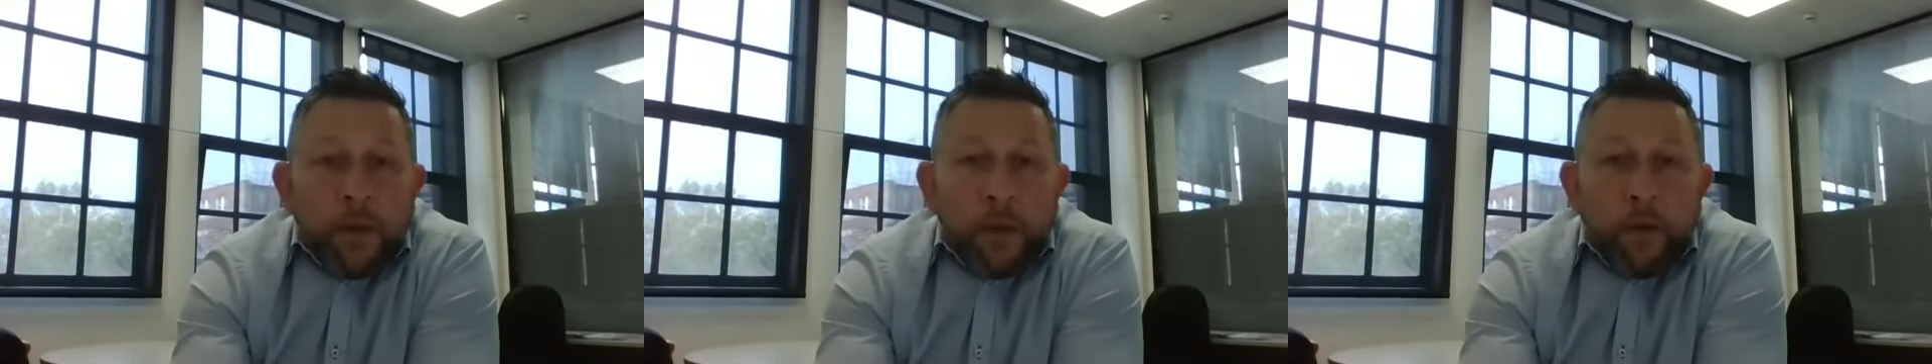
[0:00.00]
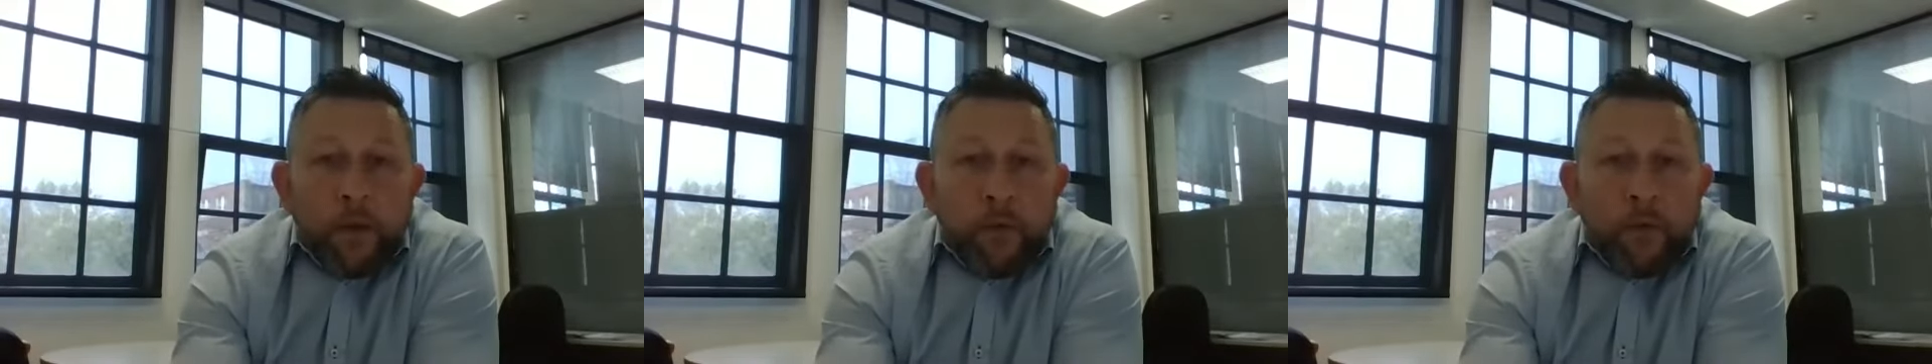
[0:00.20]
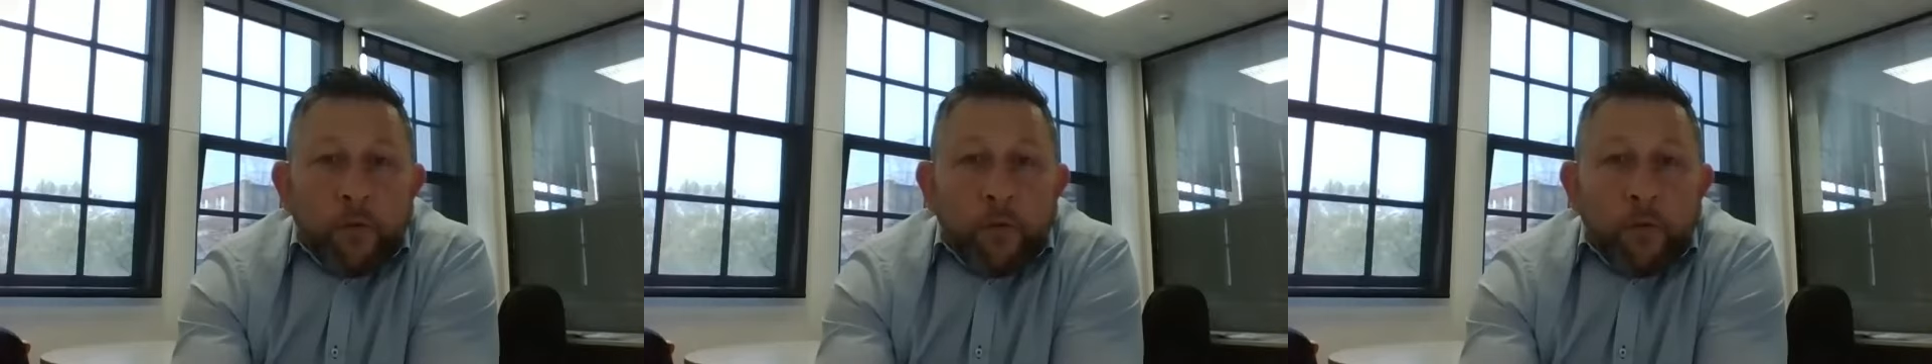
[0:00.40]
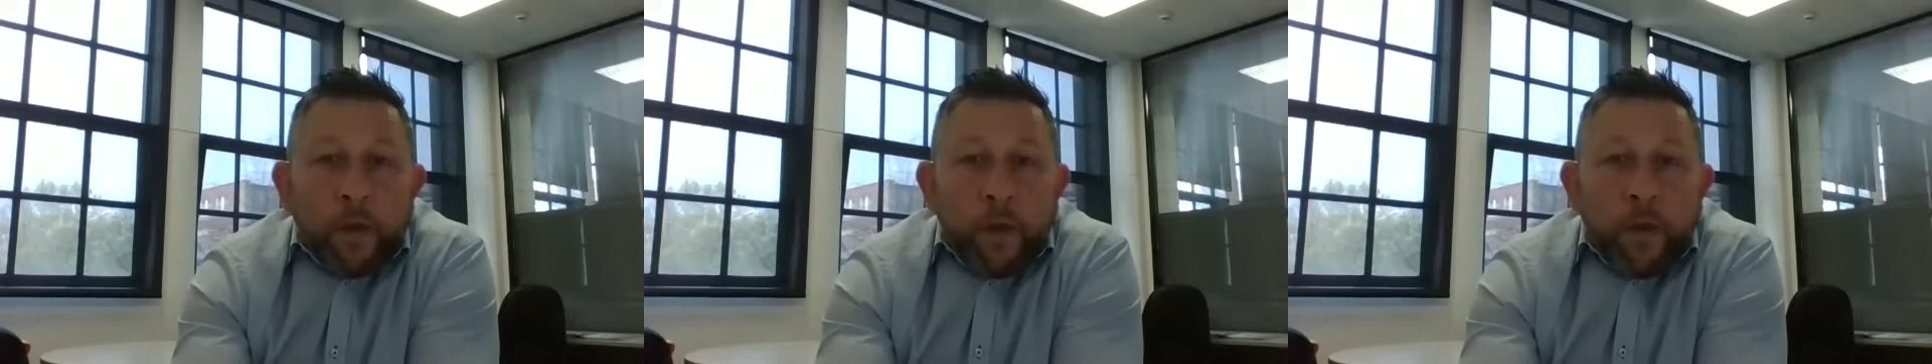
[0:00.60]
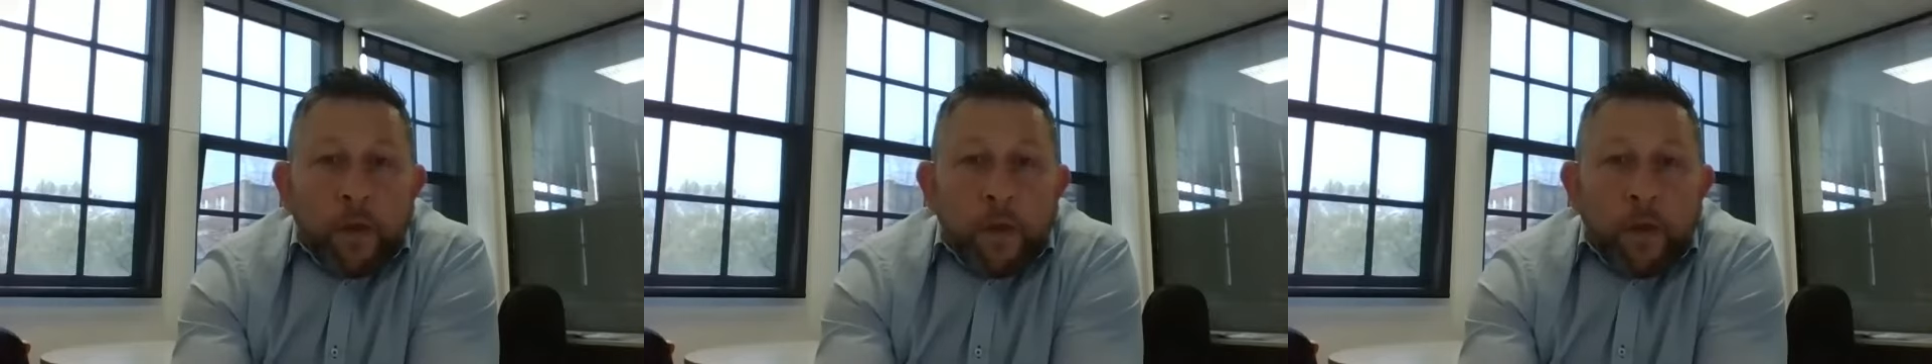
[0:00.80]
who,
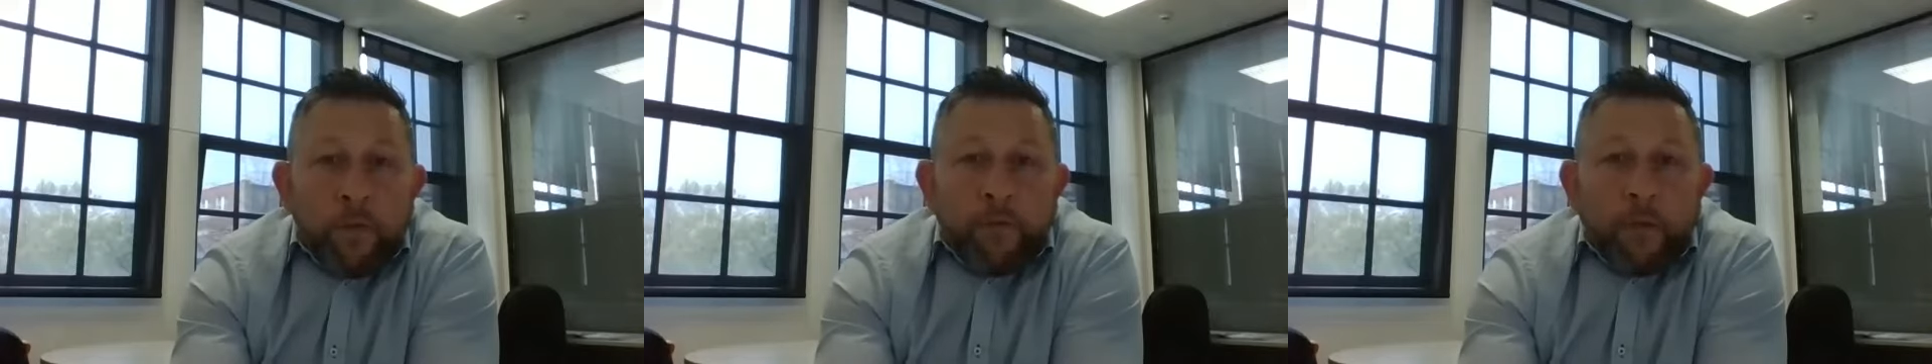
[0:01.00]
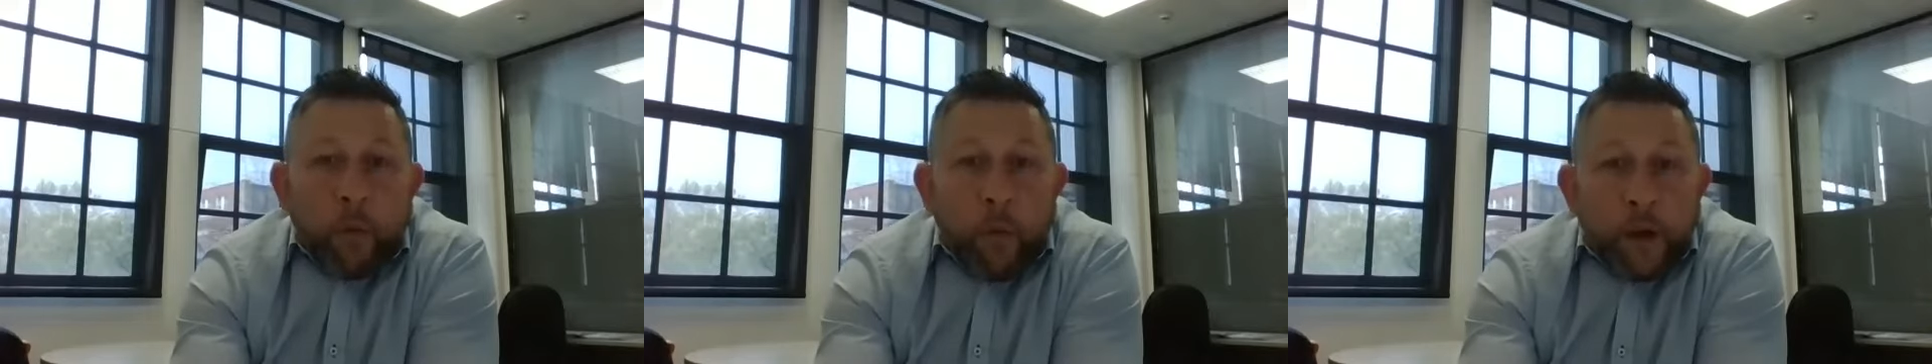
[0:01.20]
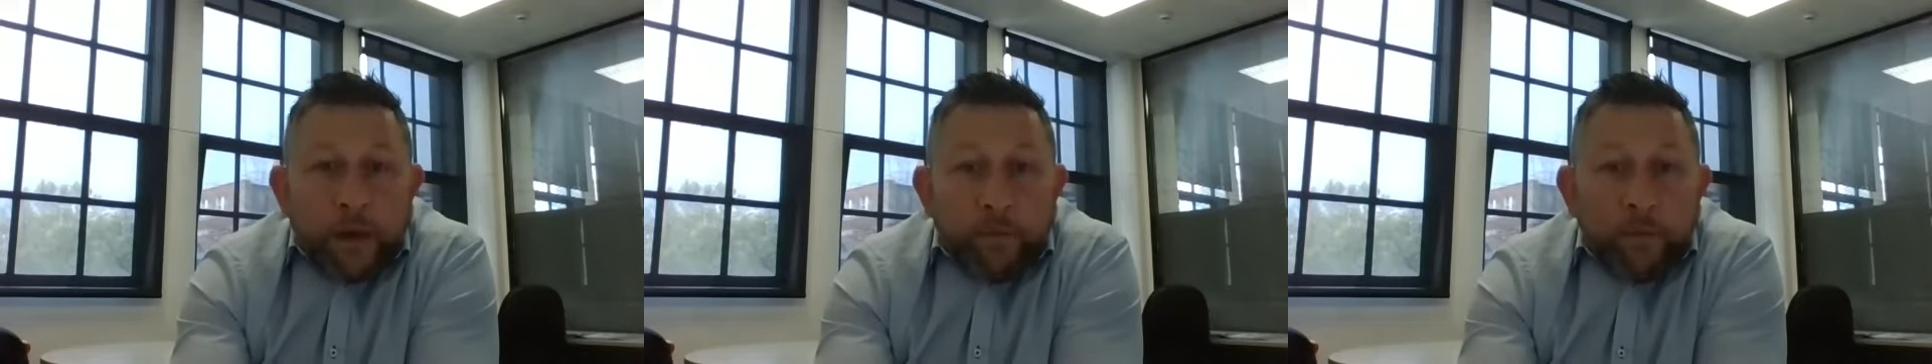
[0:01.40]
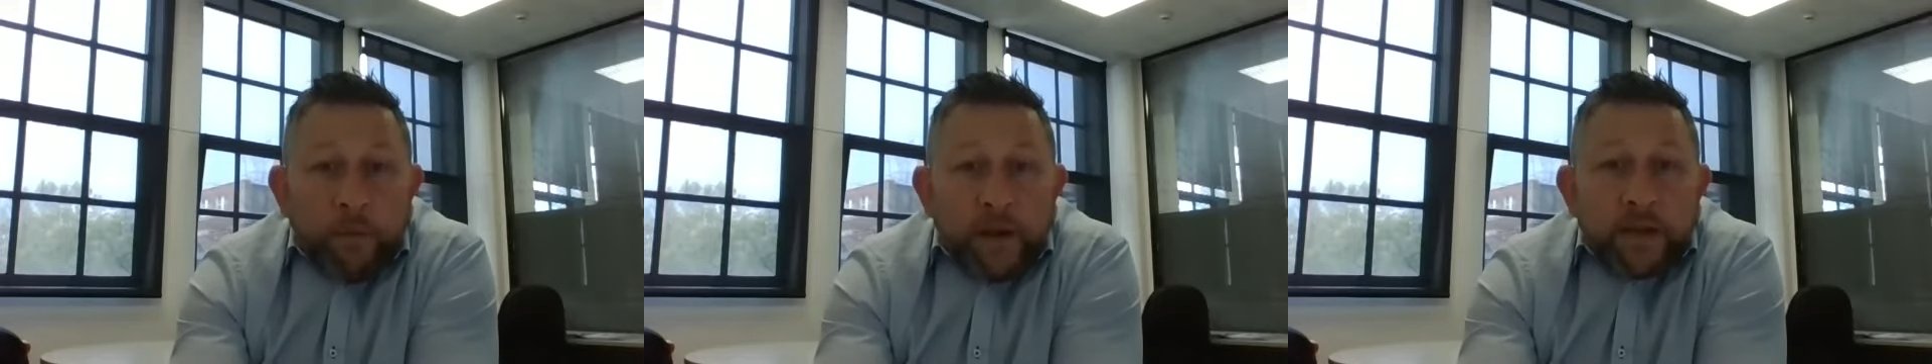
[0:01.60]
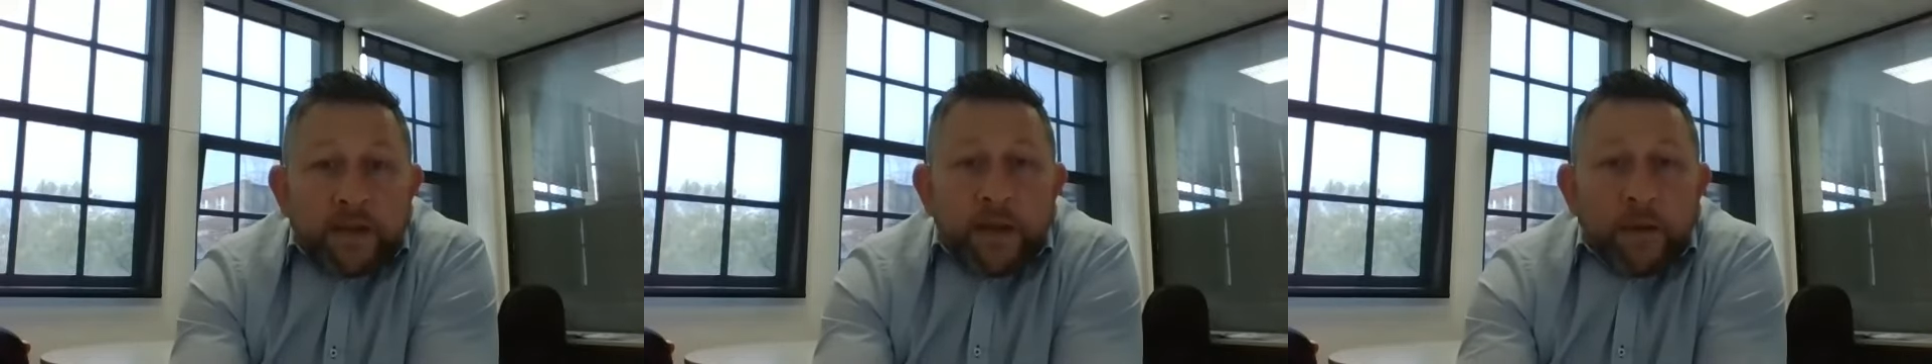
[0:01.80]
for whatever
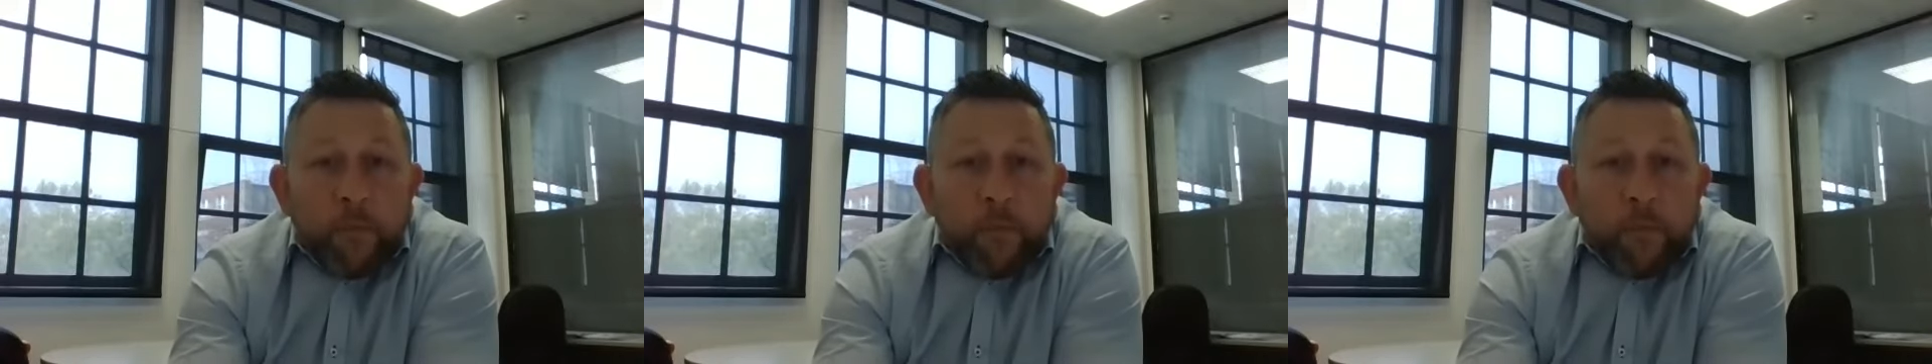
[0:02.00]
reason,